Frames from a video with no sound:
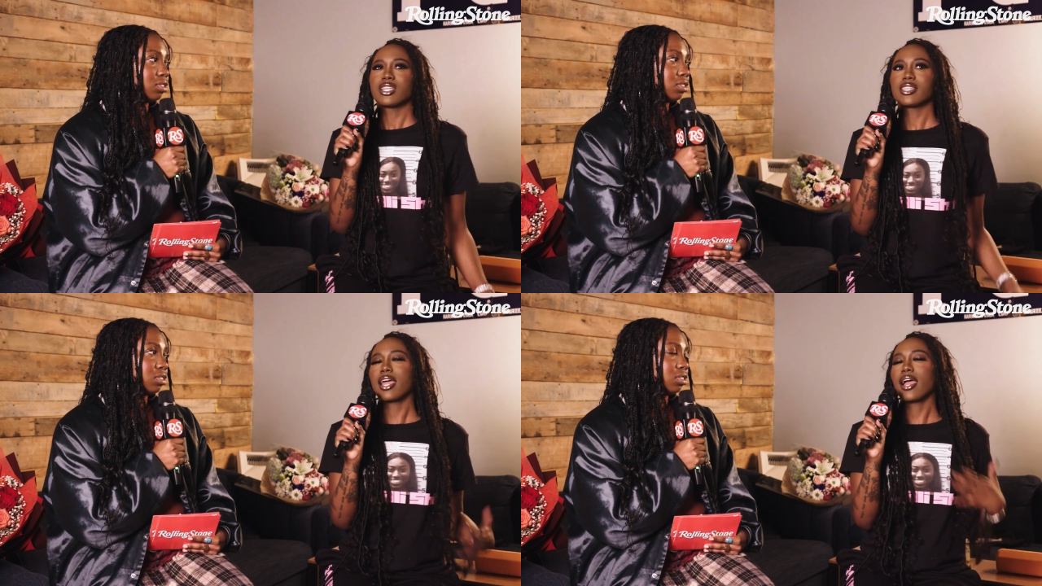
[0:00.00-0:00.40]

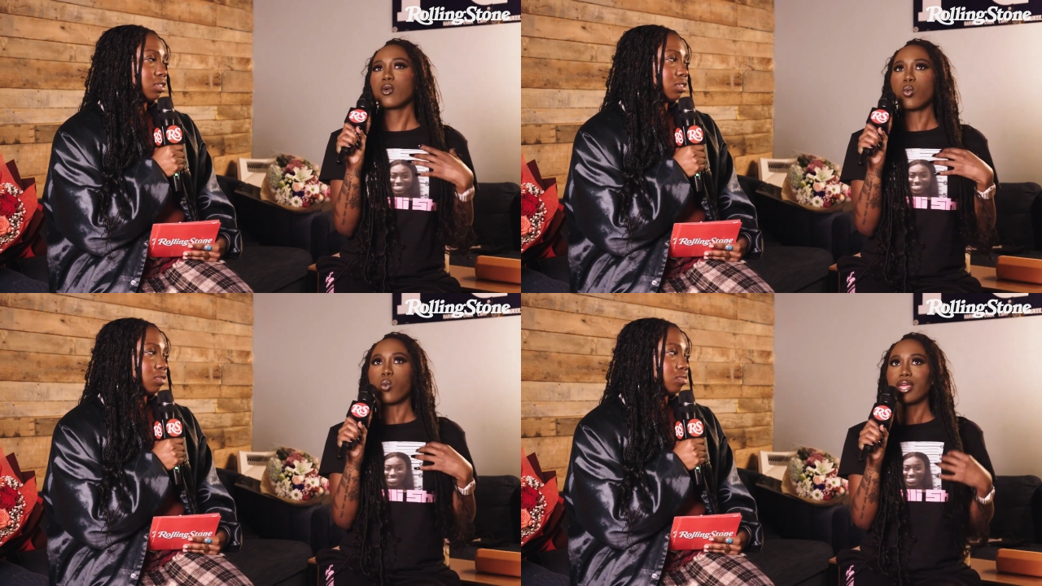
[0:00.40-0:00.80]

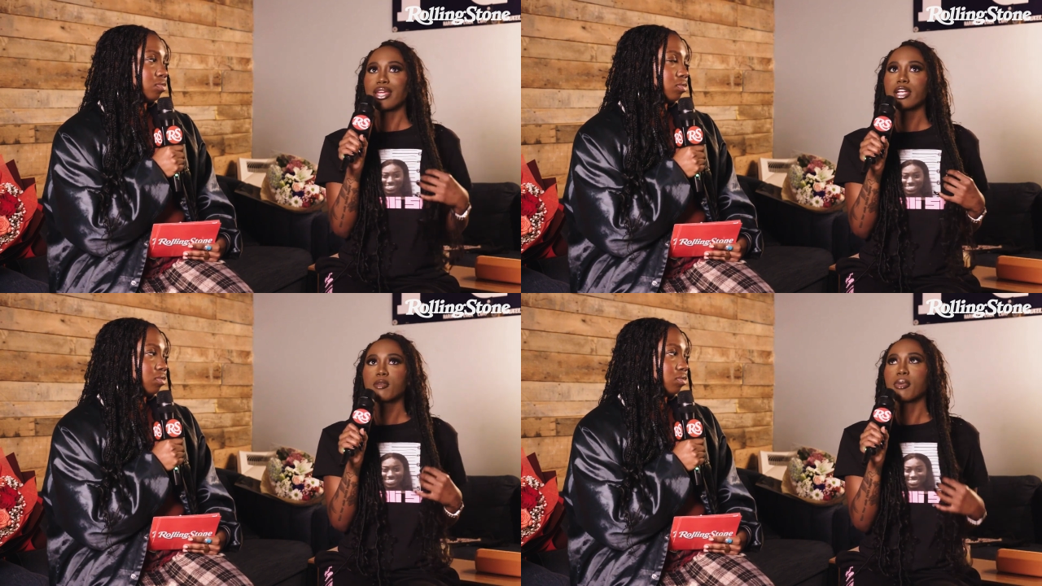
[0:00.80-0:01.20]
Speaker 1: not
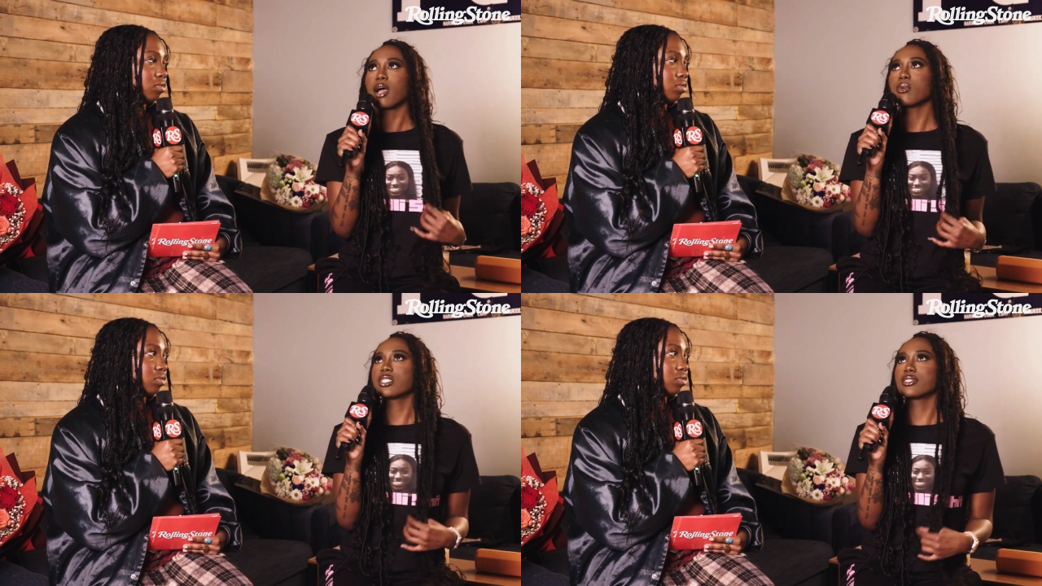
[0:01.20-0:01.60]
weird, but
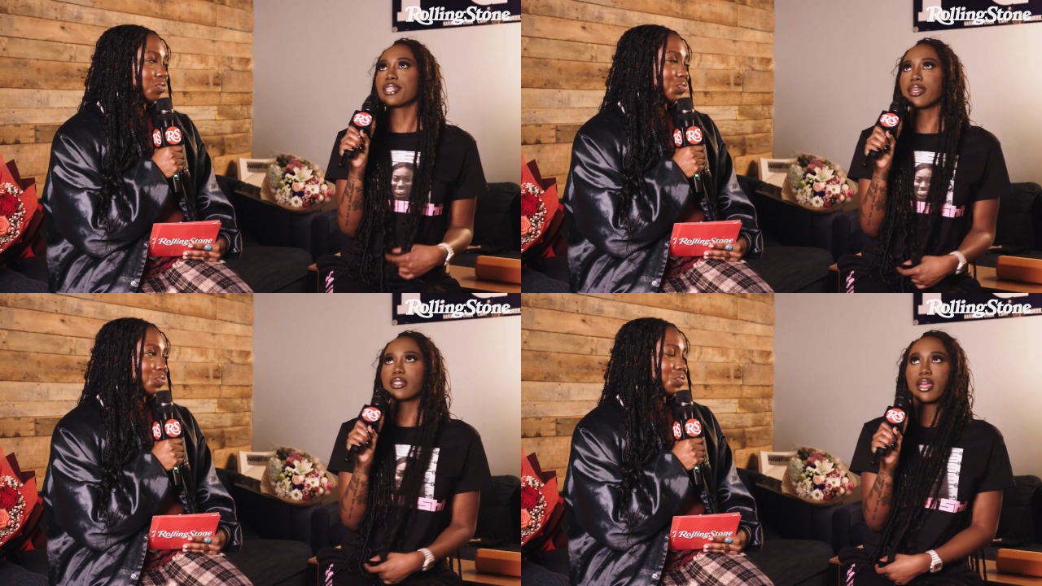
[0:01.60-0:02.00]
I would
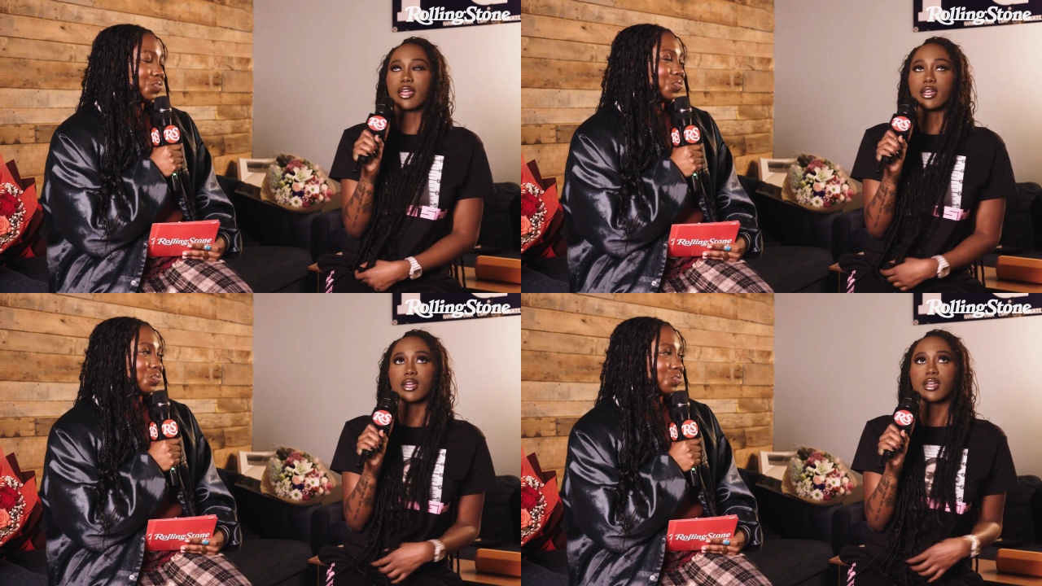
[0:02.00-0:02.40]
say
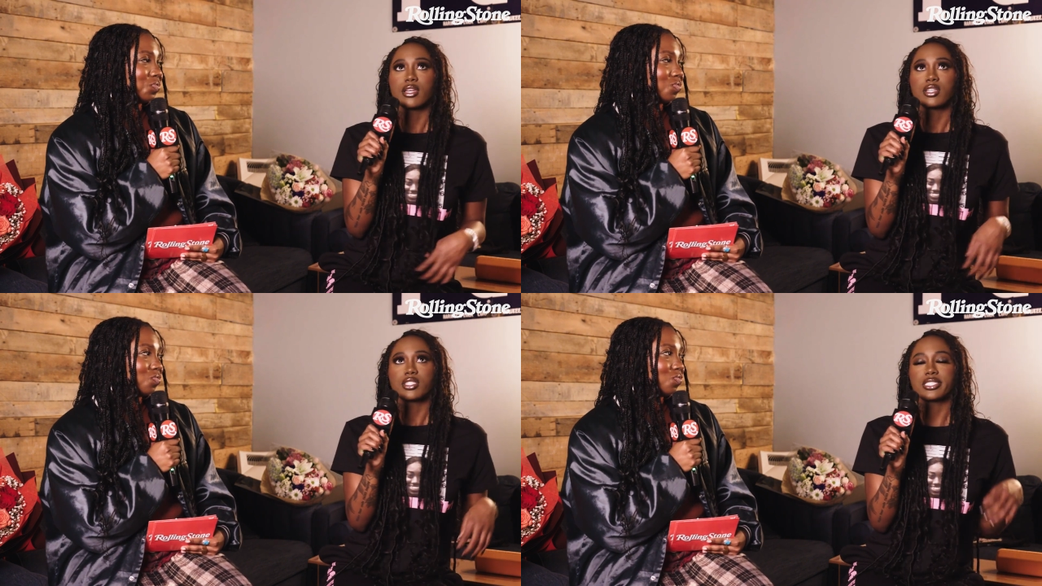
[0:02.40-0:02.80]
like
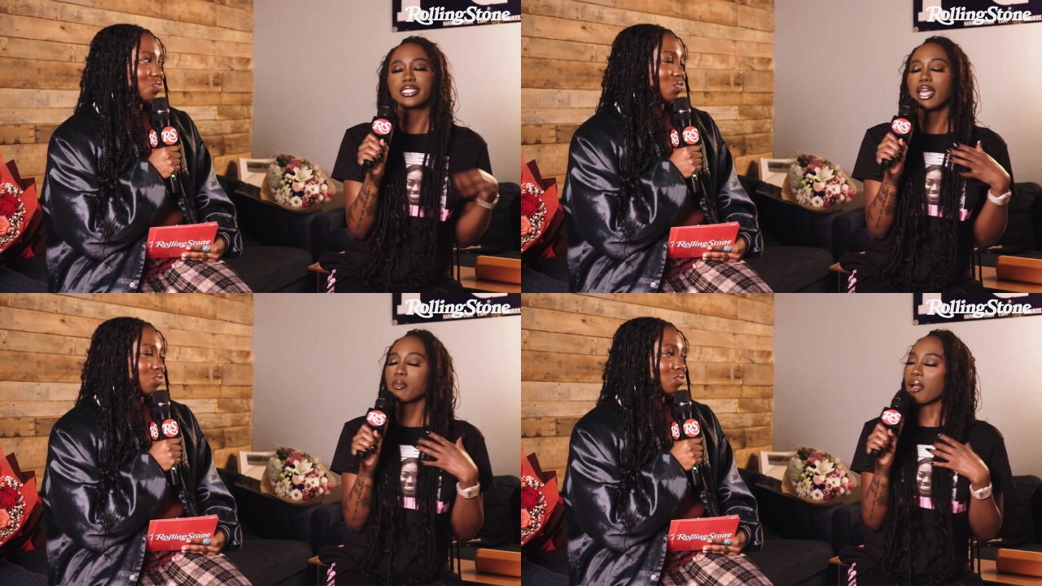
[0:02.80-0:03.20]

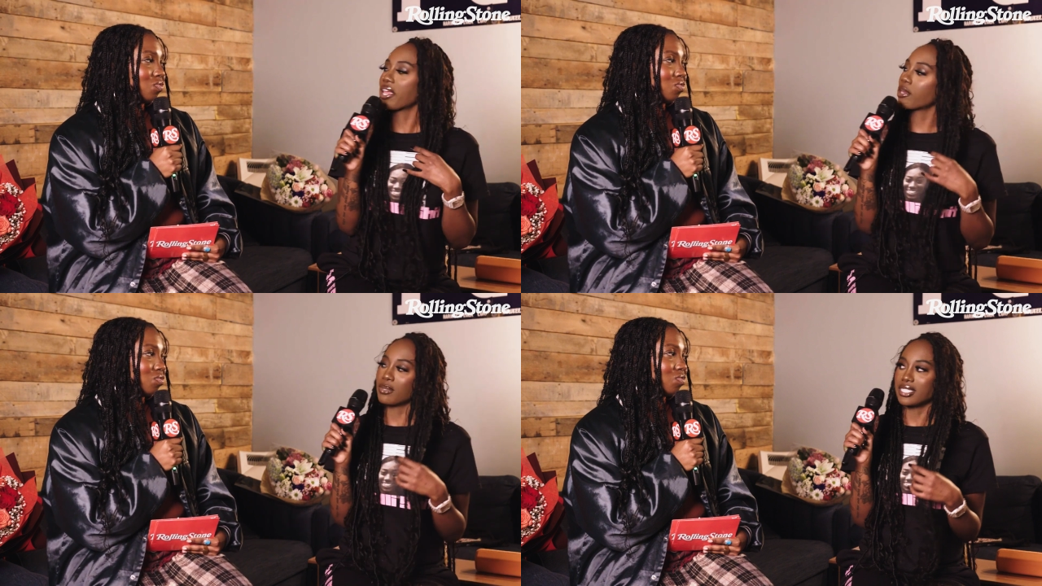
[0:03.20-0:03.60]
she's like my
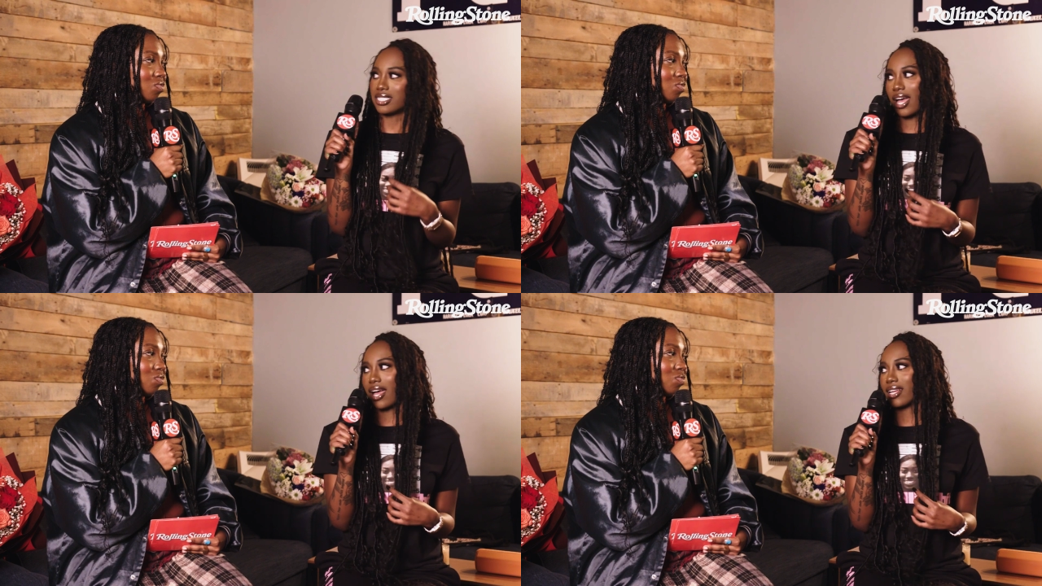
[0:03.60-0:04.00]
hippie
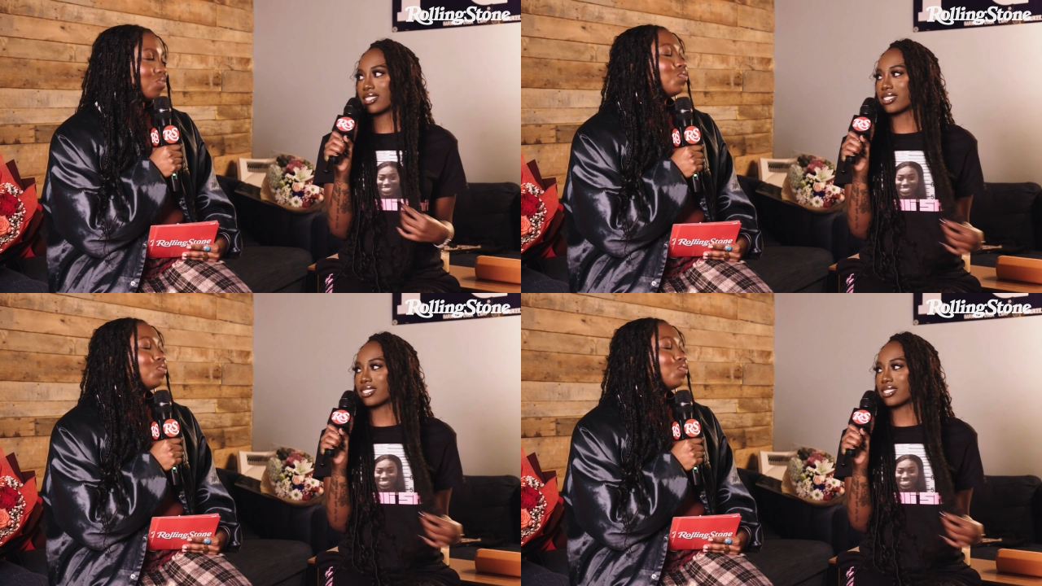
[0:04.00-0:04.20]
side.